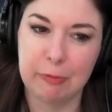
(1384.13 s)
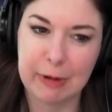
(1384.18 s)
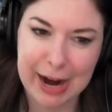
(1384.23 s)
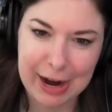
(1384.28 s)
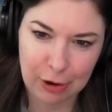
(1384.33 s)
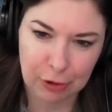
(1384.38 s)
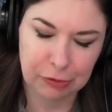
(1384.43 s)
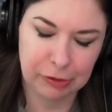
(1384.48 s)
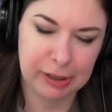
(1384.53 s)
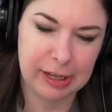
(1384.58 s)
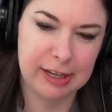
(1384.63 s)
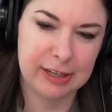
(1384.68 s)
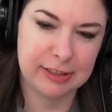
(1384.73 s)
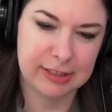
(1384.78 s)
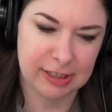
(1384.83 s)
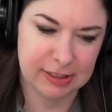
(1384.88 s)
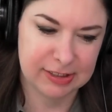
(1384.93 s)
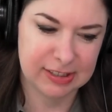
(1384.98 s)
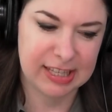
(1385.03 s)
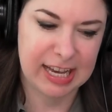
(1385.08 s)
rarely
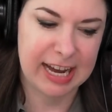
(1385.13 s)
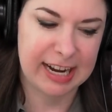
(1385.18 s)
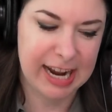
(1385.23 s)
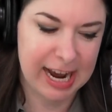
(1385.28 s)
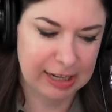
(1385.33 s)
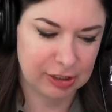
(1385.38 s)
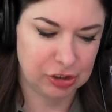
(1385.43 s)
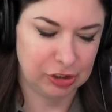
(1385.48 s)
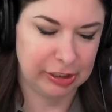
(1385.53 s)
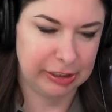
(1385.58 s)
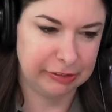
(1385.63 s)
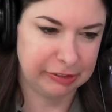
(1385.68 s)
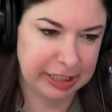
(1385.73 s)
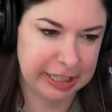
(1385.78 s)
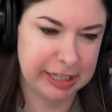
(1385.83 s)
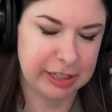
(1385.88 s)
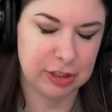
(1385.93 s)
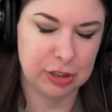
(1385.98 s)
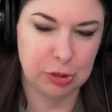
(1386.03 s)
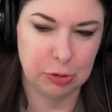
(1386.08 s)
does that actually lead